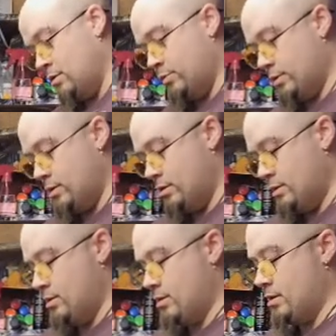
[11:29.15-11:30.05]

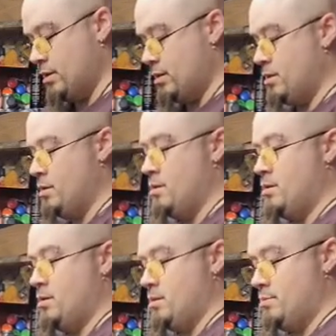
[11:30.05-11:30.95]
we
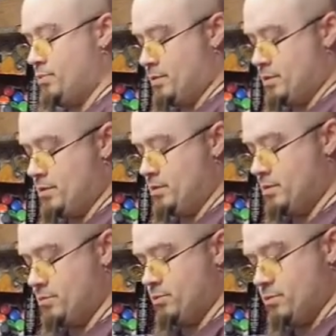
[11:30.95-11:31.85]
can apply the
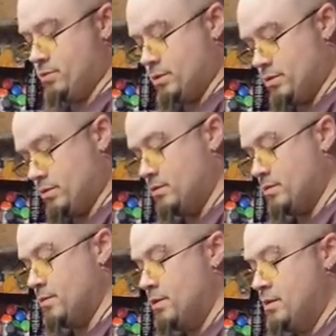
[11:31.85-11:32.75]
emblems
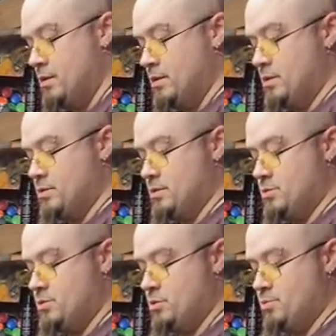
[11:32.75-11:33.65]
because they're
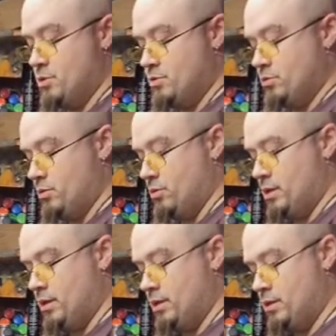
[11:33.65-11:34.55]
super cool
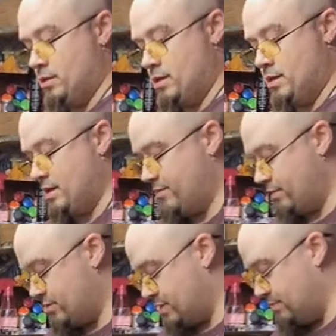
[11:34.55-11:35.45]
and they have a
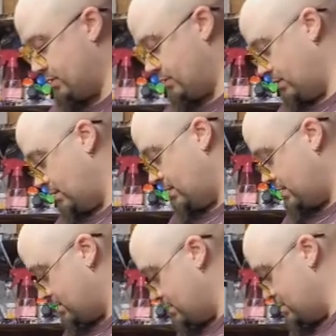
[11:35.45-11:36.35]
symbol on
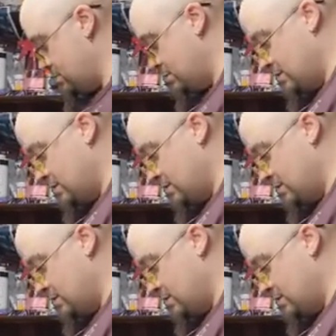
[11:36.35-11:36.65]
them.